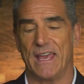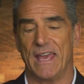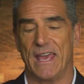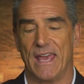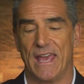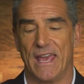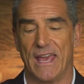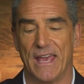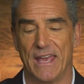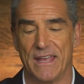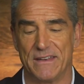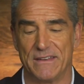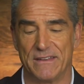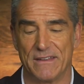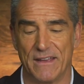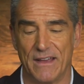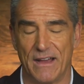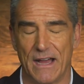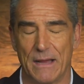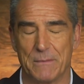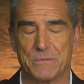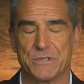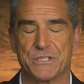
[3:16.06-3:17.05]
And
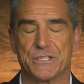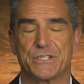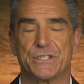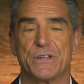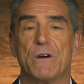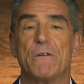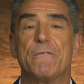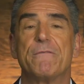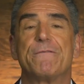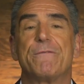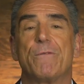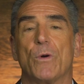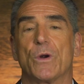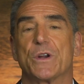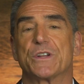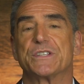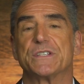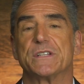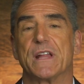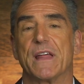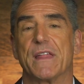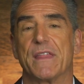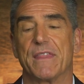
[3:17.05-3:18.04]
I'm so
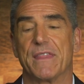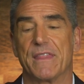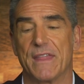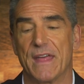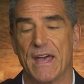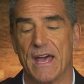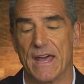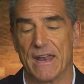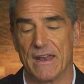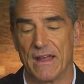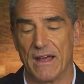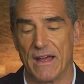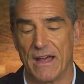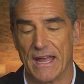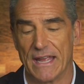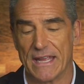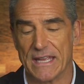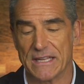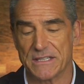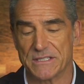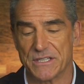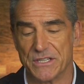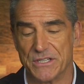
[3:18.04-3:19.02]
fortunate that I
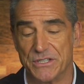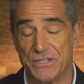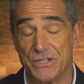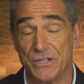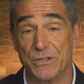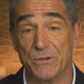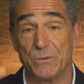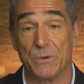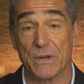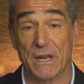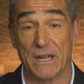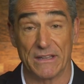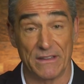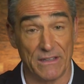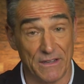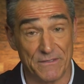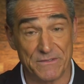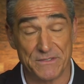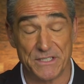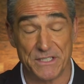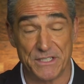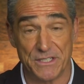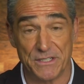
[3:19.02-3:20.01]
get to do what I
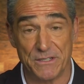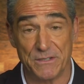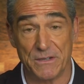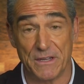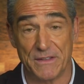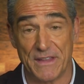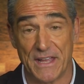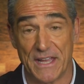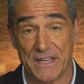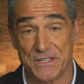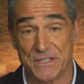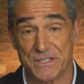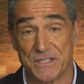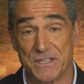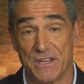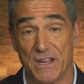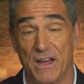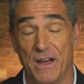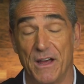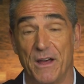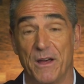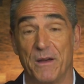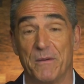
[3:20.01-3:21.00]
love to do, and that's
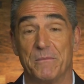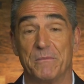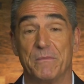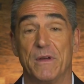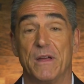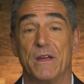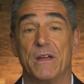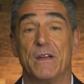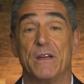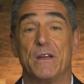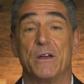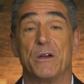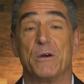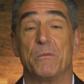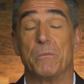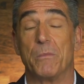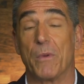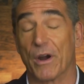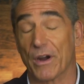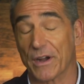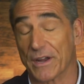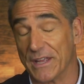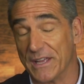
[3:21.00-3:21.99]

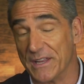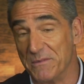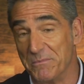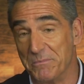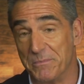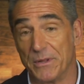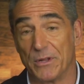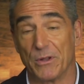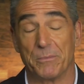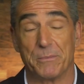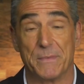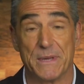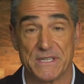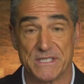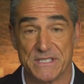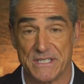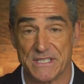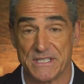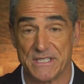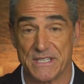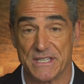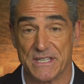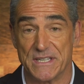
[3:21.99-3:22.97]
market and build
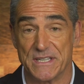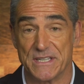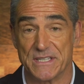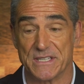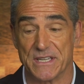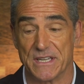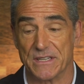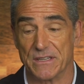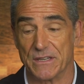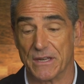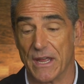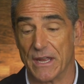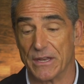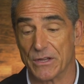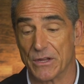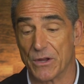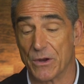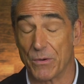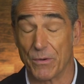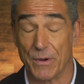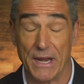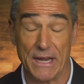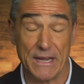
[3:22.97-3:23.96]
businesses and
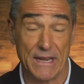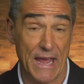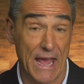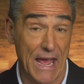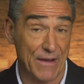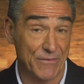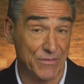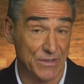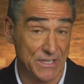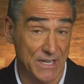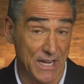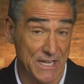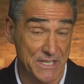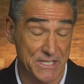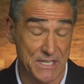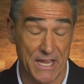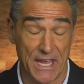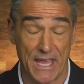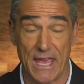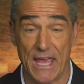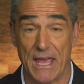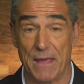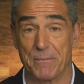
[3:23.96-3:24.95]
create
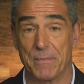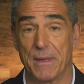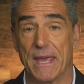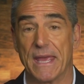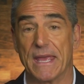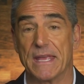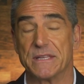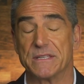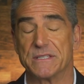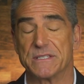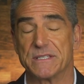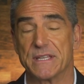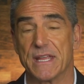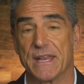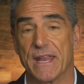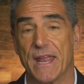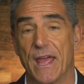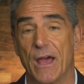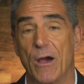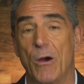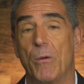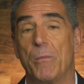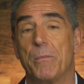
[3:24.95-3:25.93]
advertising campaigns that
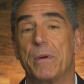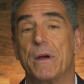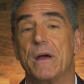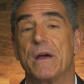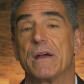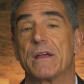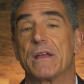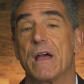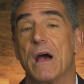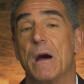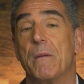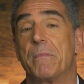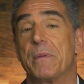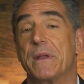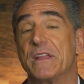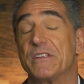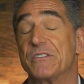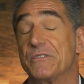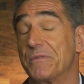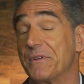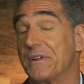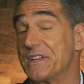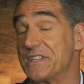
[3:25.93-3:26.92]
help
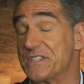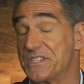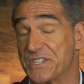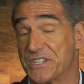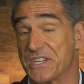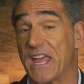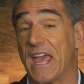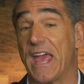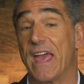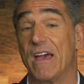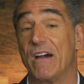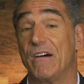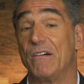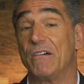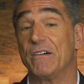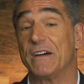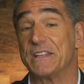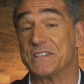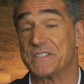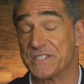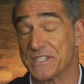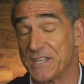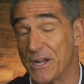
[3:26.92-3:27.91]
companies really scale
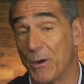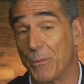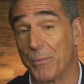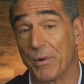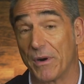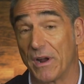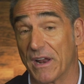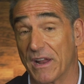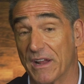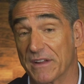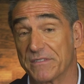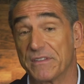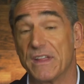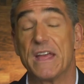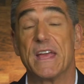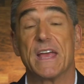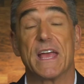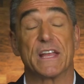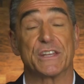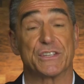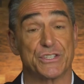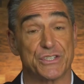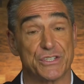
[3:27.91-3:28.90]
and sell products
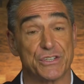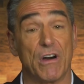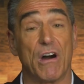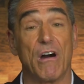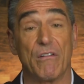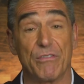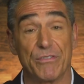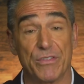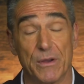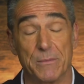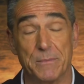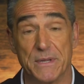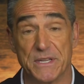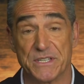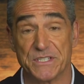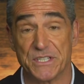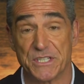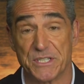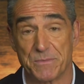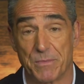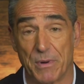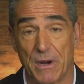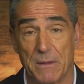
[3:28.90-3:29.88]
and solve their
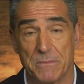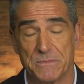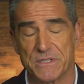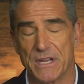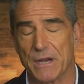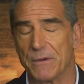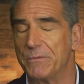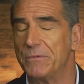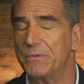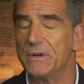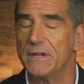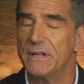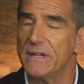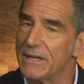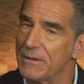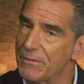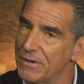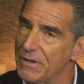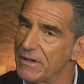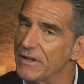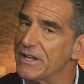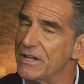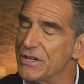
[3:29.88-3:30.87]
business problems. I really,
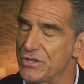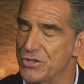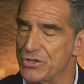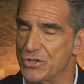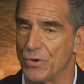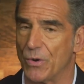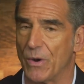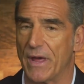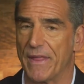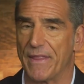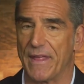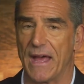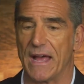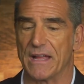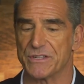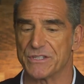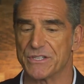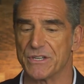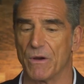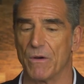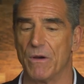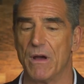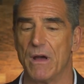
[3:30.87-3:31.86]
really enjoy that.
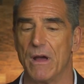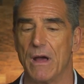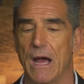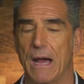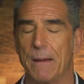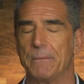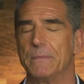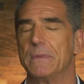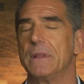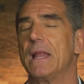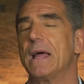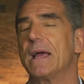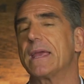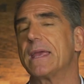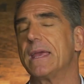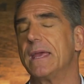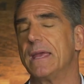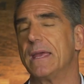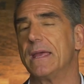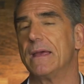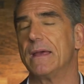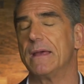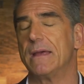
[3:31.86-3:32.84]
So I'm
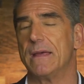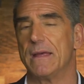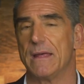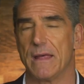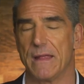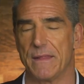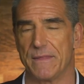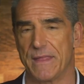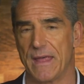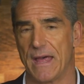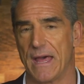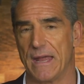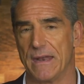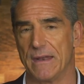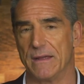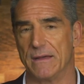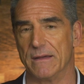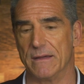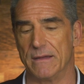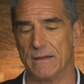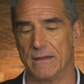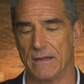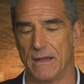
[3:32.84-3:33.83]
lucky that
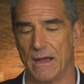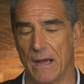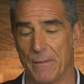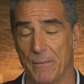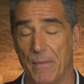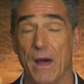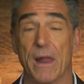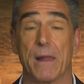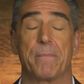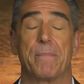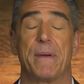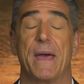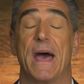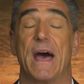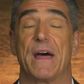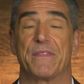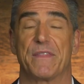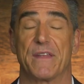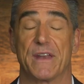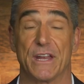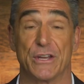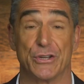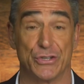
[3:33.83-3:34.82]
I'm on a path
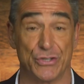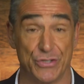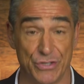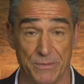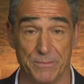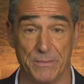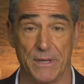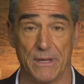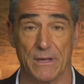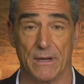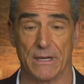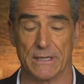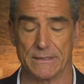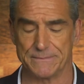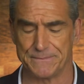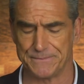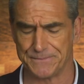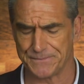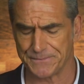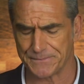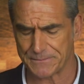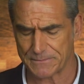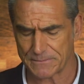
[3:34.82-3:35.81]
that I should be on.
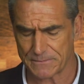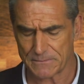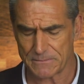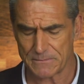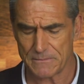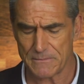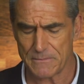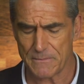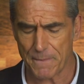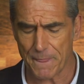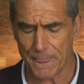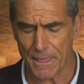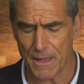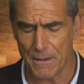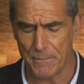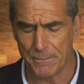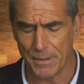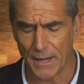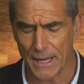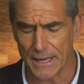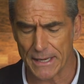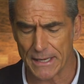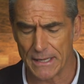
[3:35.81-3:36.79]

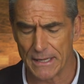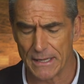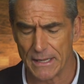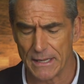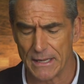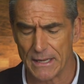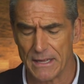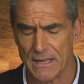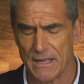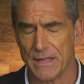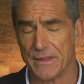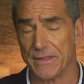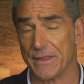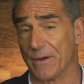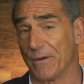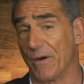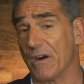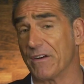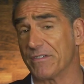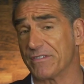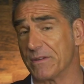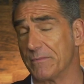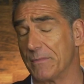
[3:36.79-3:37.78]
But there
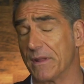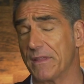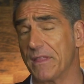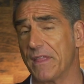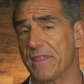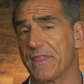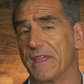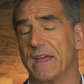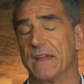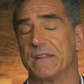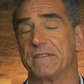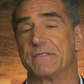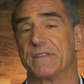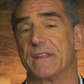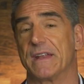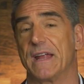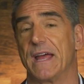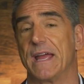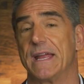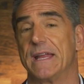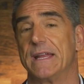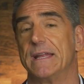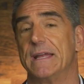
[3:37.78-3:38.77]
are some other things that
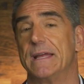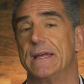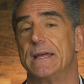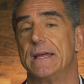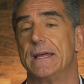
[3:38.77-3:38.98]
I